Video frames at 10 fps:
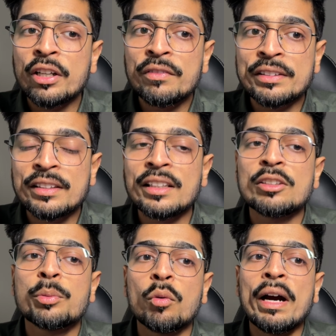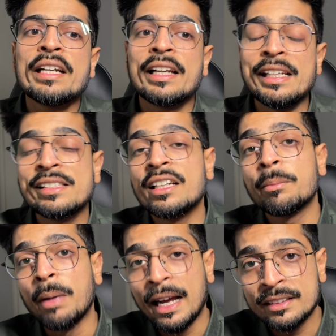can fix it is provide
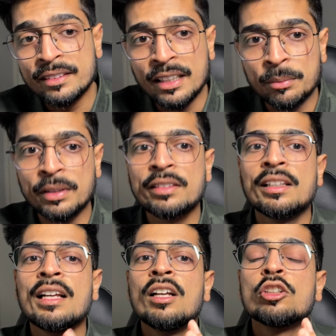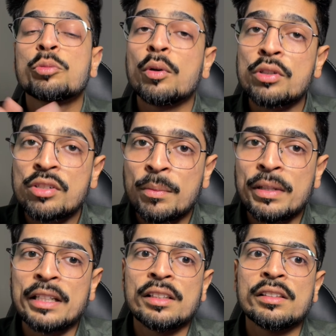recent bank statements, sponsorship
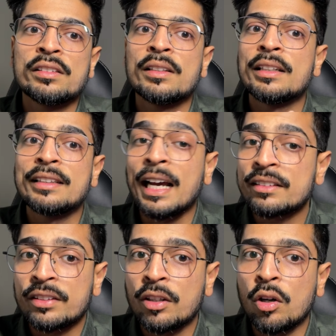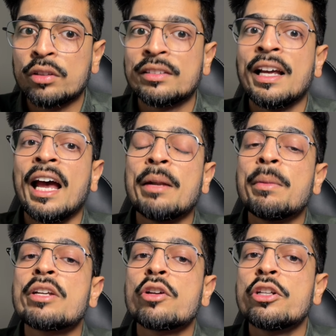letters, tax records, and
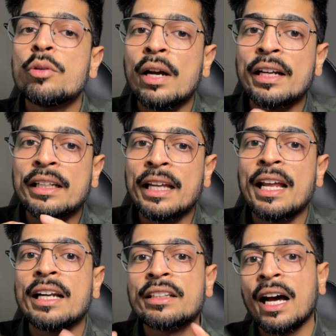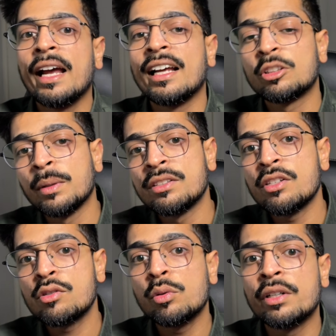make sure you can tie
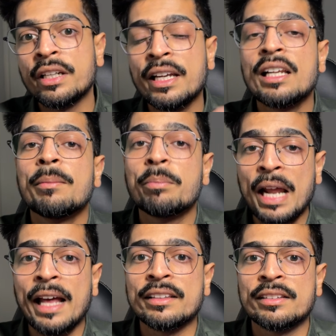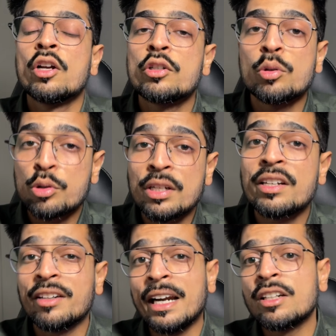expenses to real plans:
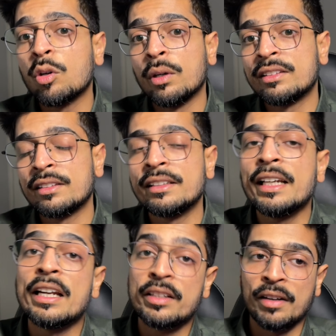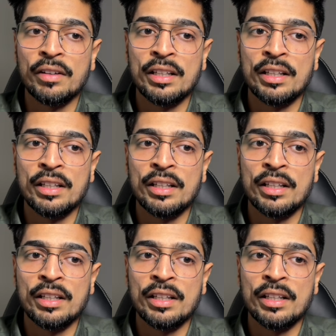tuition, rent, OSSC and travel.